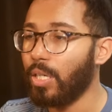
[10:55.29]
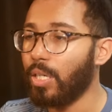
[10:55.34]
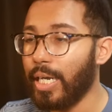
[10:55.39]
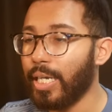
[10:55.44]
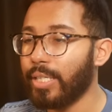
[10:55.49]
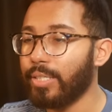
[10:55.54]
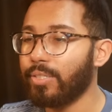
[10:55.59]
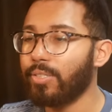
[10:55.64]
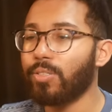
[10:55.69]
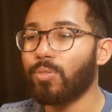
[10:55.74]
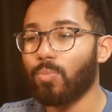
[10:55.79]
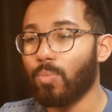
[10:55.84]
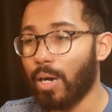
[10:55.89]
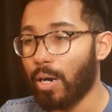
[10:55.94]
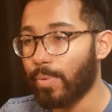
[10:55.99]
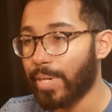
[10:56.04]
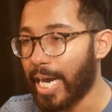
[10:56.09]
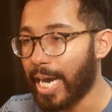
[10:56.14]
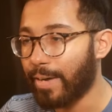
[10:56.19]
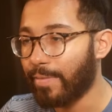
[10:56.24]
Hence
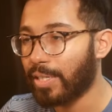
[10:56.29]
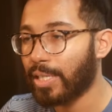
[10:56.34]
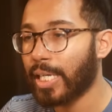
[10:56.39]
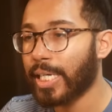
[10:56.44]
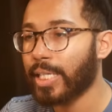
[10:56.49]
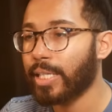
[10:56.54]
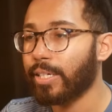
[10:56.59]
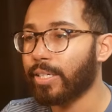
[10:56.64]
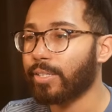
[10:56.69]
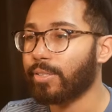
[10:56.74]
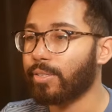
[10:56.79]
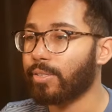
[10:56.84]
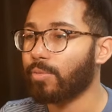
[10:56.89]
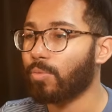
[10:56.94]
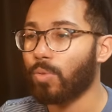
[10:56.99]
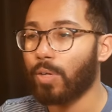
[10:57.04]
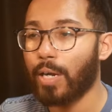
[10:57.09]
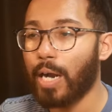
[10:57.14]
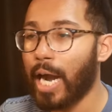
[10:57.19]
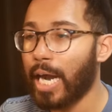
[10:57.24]
why we have it like this,
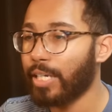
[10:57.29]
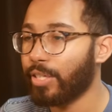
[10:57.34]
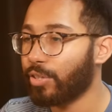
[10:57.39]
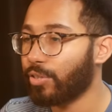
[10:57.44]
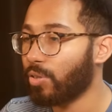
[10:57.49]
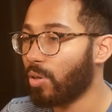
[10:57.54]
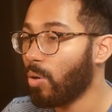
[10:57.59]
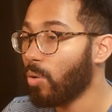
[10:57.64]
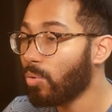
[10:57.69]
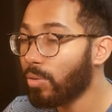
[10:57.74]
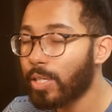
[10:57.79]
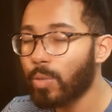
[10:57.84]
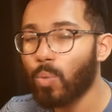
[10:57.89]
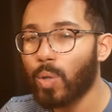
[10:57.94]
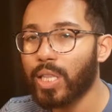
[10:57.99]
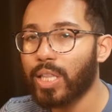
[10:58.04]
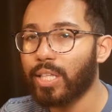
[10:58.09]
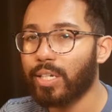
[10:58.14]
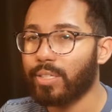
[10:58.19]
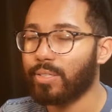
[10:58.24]
where I just only
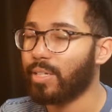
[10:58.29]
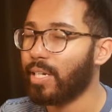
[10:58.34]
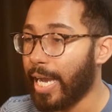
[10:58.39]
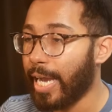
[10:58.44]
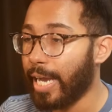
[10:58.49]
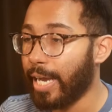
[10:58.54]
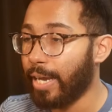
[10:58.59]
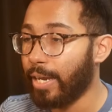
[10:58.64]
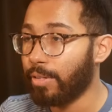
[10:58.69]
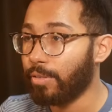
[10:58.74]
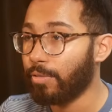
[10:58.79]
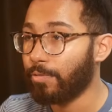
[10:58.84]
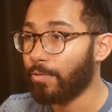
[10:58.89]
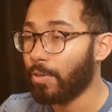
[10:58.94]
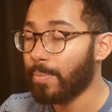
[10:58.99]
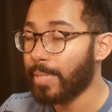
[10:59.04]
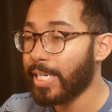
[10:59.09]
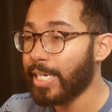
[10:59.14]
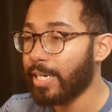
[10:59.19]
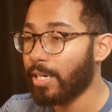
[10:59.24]
want this. And
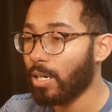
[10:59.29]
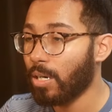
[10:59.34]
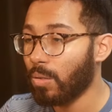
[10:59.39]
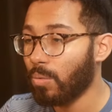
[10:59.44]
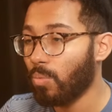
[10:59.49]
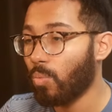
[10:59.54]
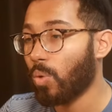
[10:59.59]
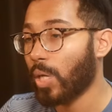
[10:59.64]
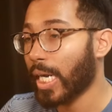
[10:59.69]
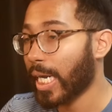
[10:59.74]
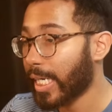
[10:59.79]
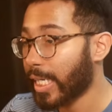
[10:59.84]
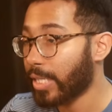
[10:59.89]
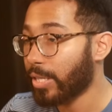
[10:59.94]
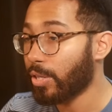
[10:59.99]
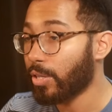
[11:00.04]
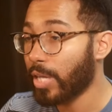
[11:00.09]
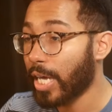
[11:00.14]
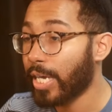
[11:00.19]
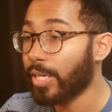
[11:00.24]
from here, what I
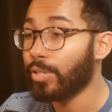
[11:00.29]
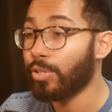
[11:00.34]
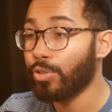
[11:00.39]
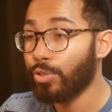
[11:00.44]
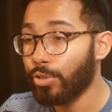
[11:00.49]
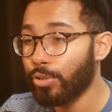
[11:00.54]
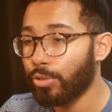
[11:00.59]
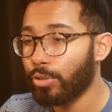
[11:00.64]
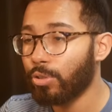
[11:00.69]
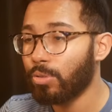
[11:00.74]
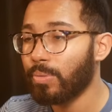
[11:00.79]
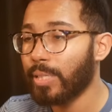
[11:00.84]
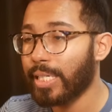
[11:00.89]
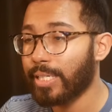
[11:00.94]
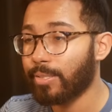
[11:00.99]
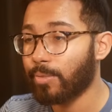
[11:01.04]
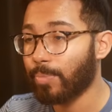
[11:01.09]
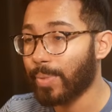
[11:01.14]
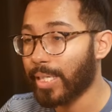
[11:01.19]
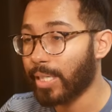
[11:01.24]
can then do
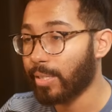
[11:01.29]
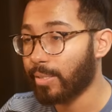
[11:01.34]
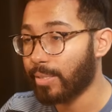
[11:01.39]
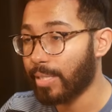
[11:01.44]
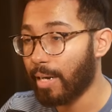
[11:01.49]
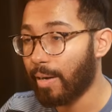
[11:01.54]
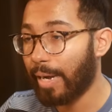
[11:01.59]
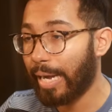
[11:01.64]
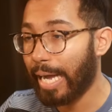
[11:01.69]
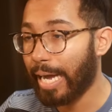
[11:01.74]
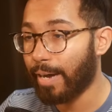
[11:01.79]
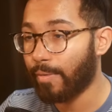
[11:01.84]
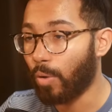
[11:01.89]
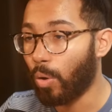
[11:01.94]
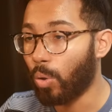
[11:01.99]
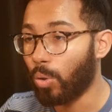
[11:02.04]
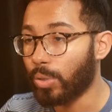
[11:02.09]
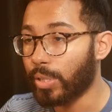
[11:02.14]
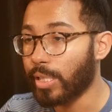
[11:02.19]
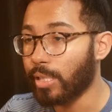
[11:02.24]
is, because now I have
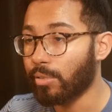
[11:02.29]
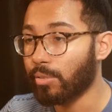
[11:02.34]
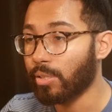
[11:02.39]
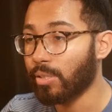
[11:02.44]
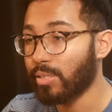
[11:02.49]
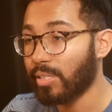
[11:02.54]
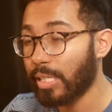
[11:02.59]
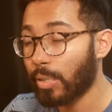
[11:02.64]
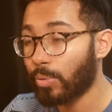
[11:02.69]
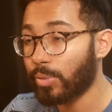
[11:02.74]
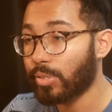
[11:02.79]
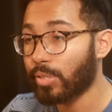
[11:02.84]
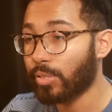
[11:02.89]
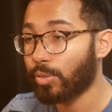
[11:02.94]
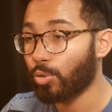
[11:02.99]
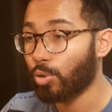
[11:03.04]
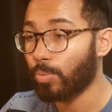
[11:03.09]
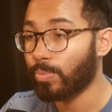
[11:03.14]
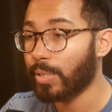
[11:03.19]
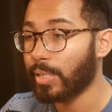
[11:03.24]
all these
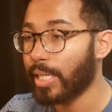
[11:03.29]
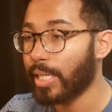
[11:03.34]
sequences grouped